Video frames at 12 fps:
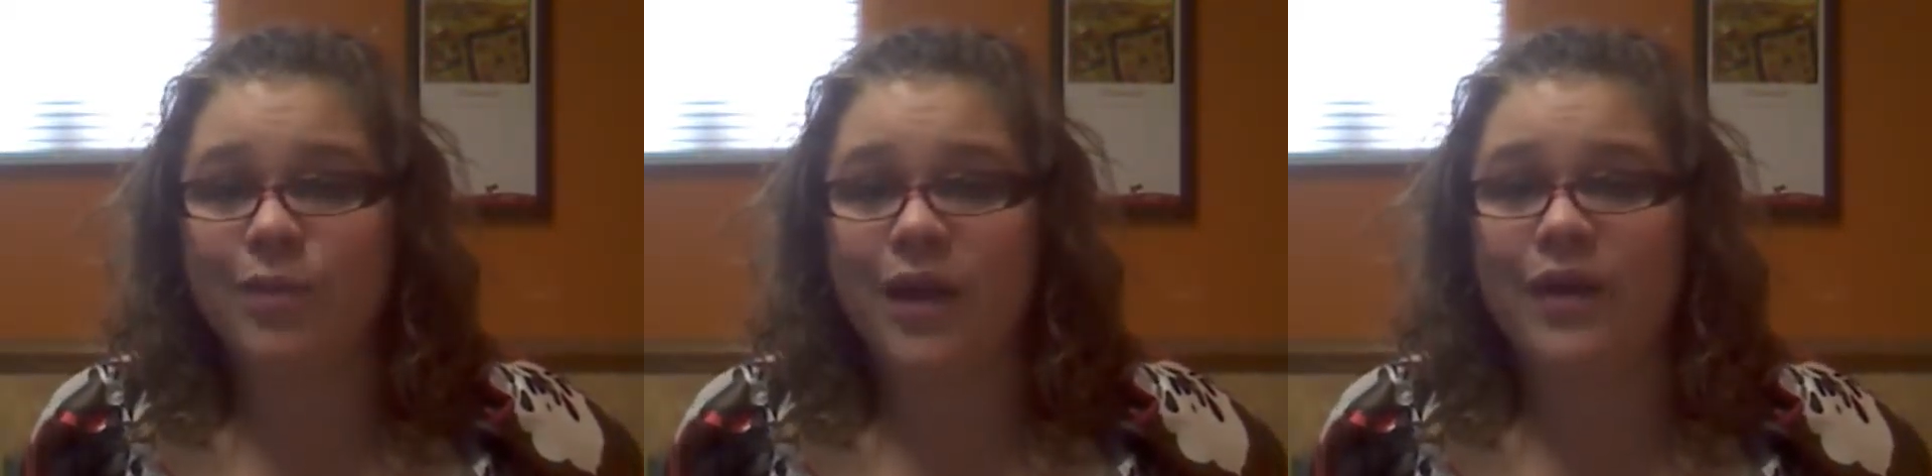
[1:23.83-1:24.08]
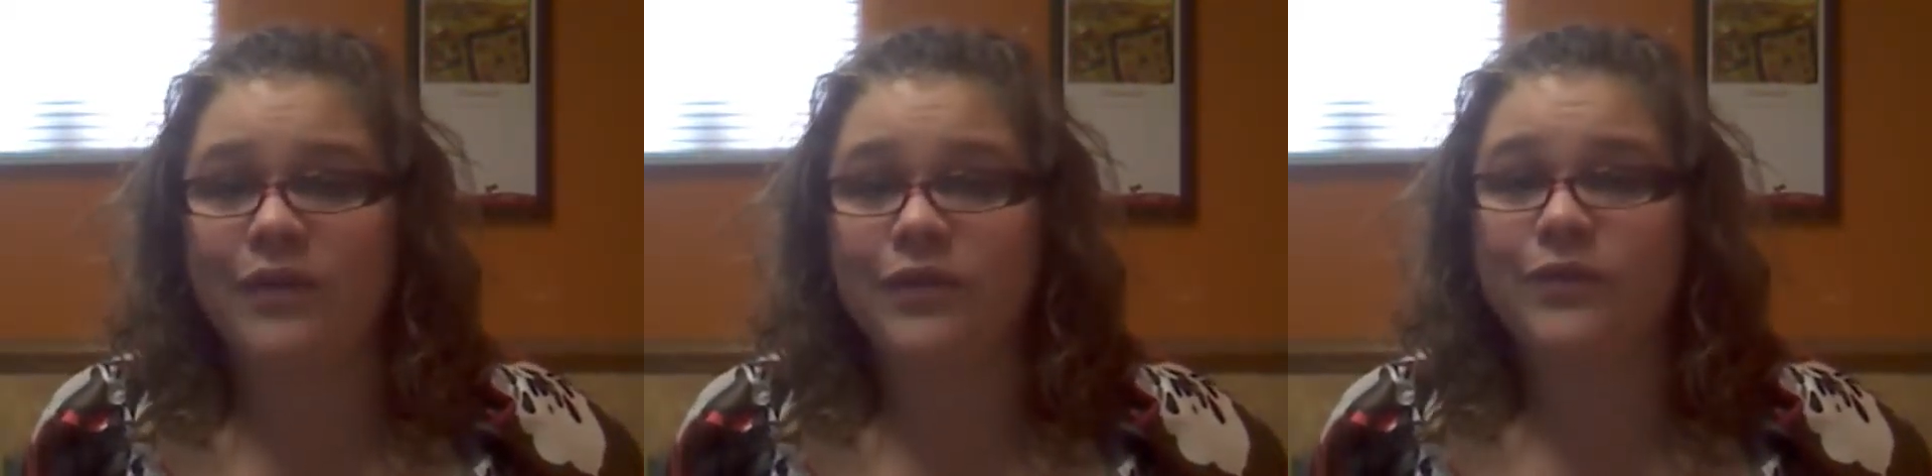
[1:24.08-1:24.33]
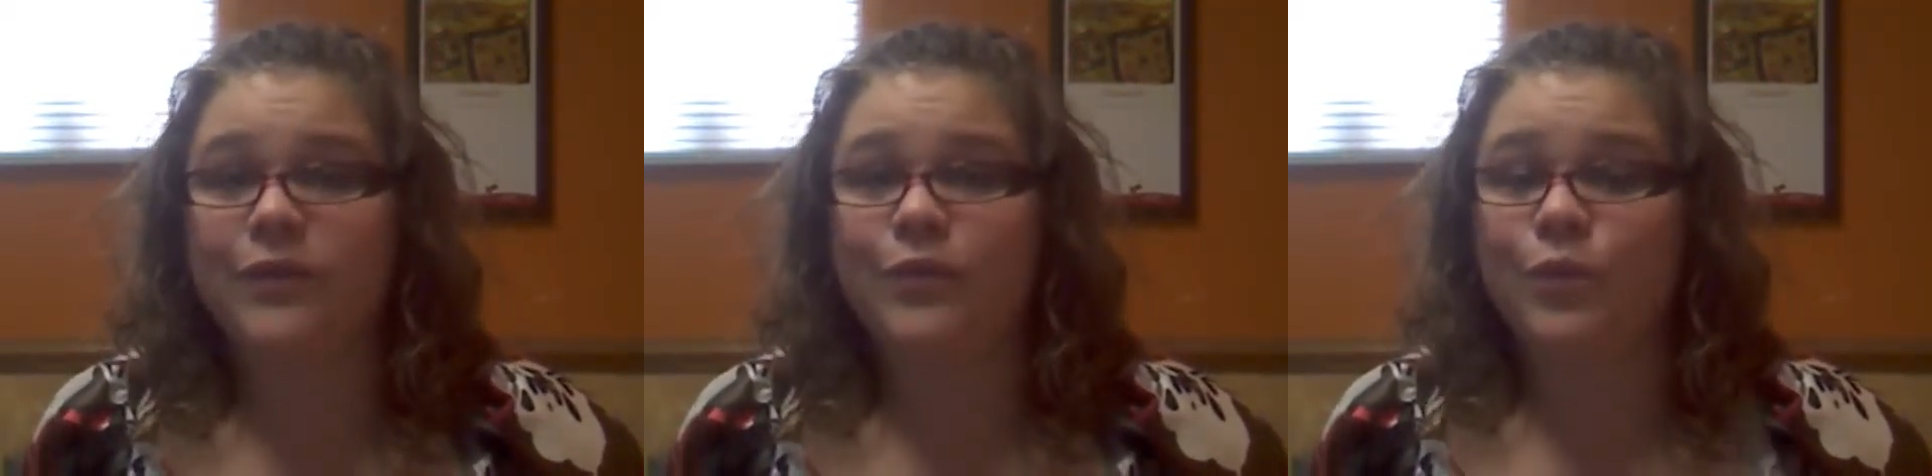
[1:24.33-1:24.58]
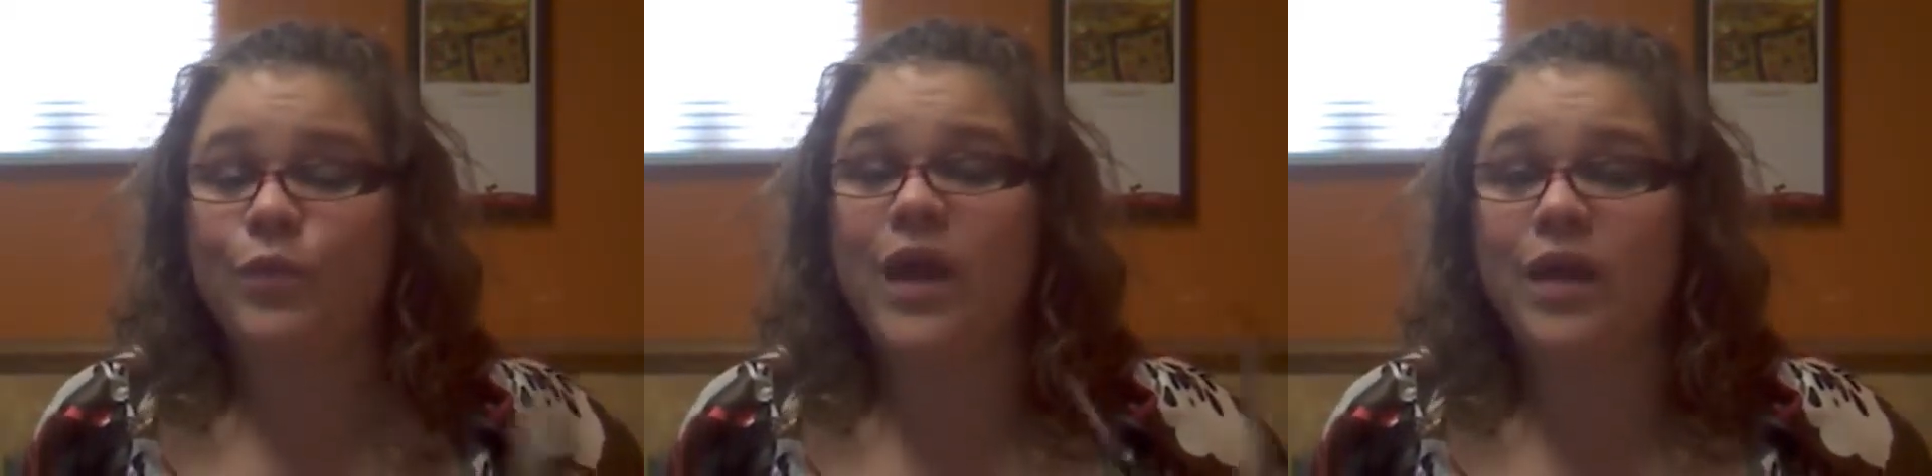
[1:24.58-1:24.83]
about the
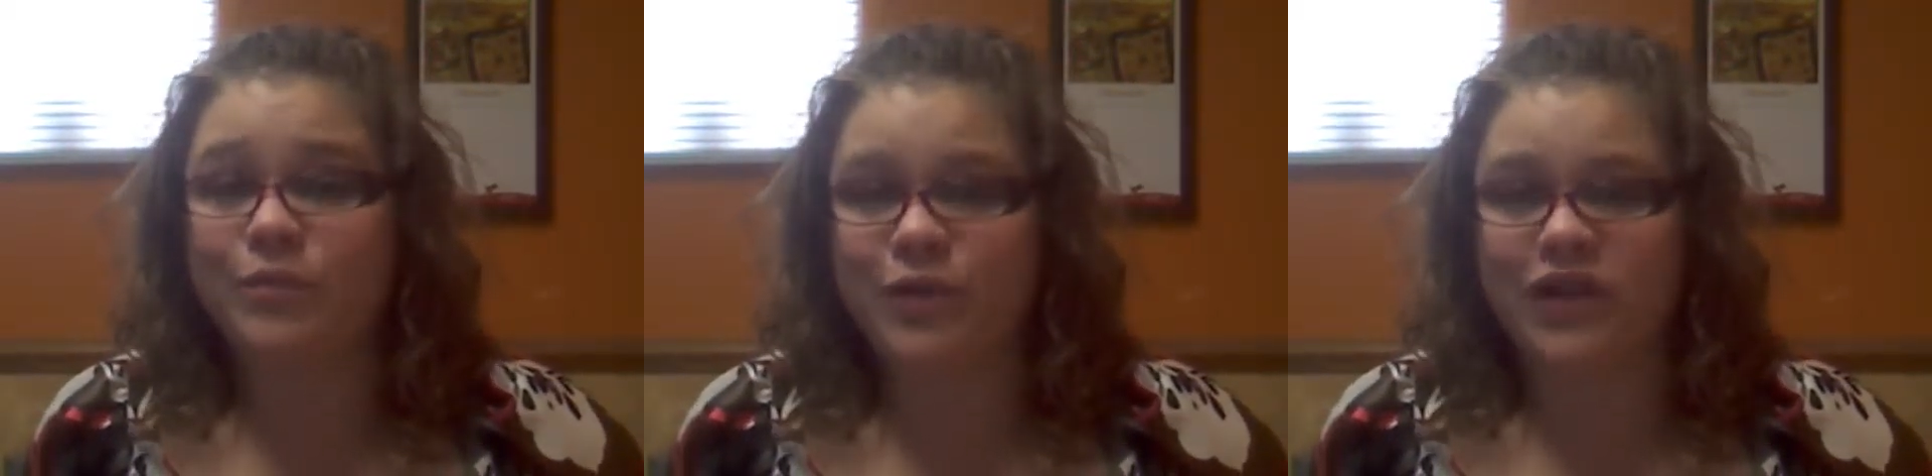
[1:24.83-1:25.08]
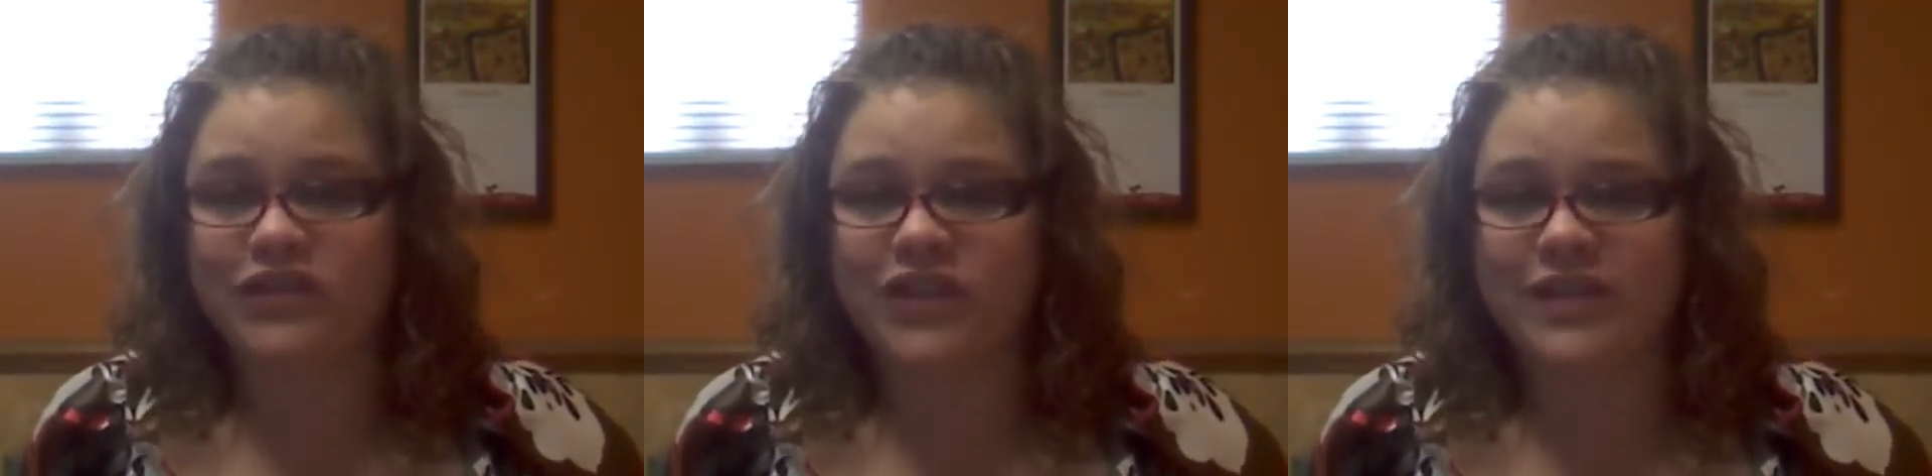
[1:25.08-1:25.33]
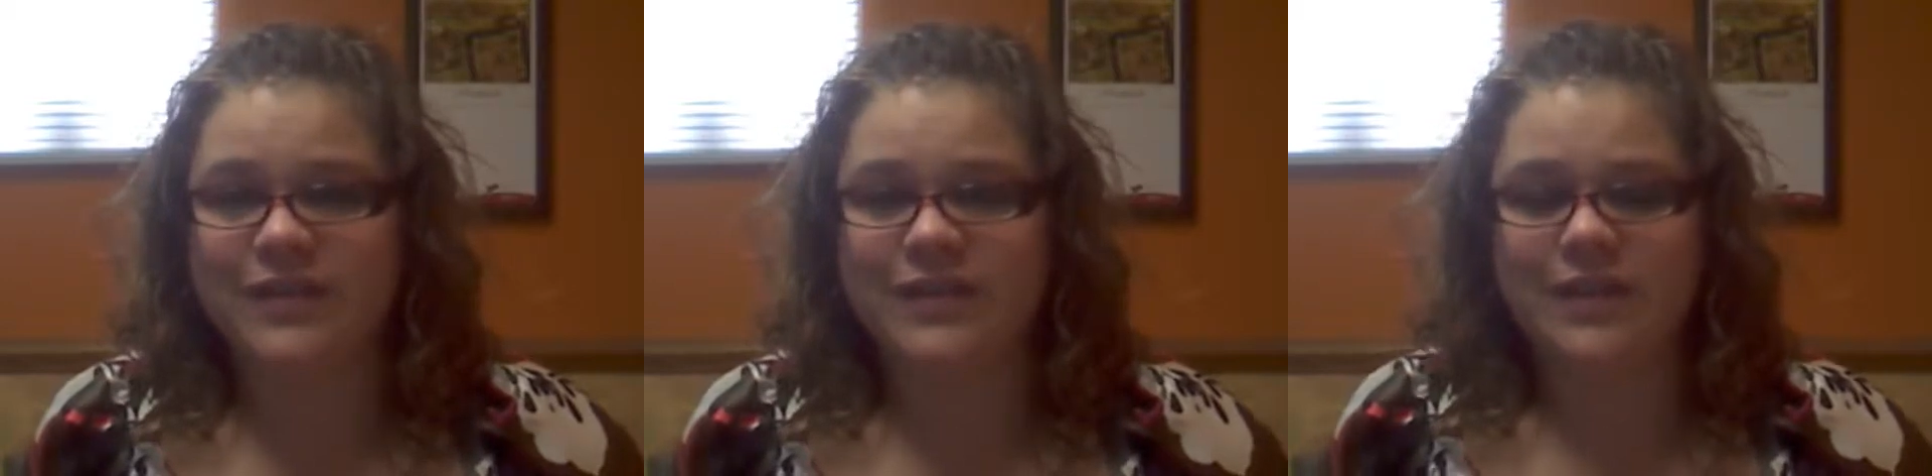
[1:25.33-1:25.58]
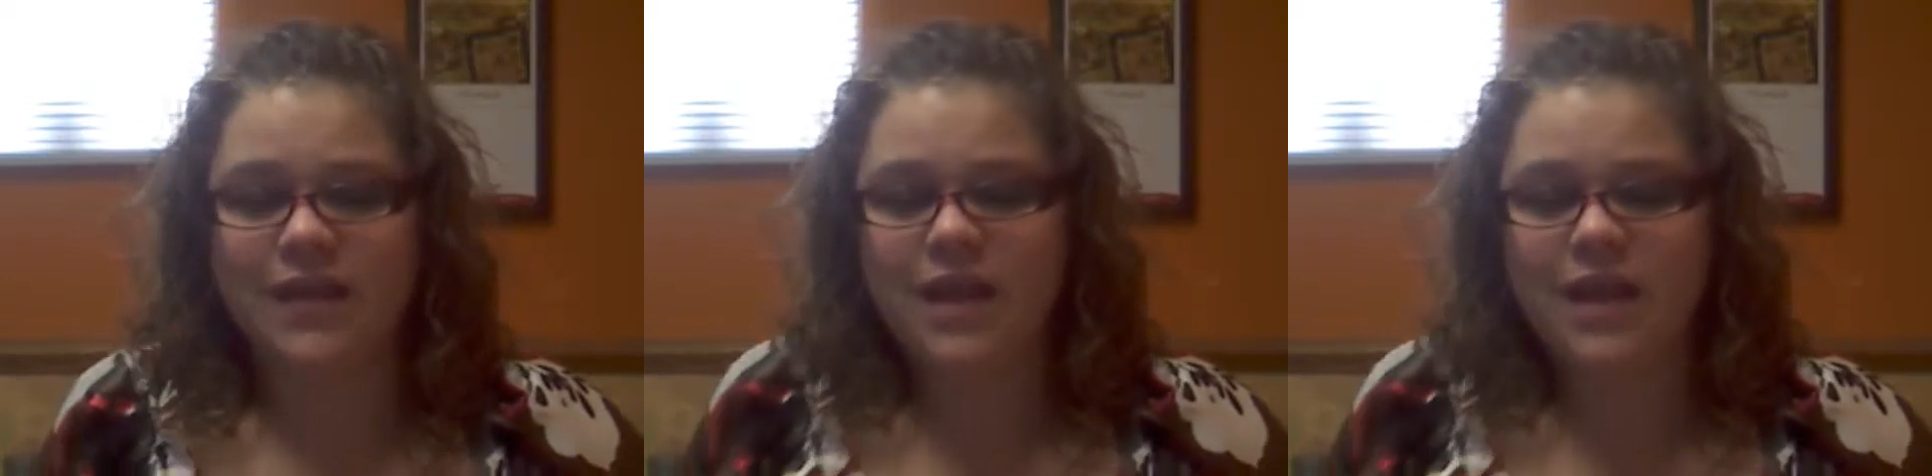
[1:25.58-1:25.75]
round brushes.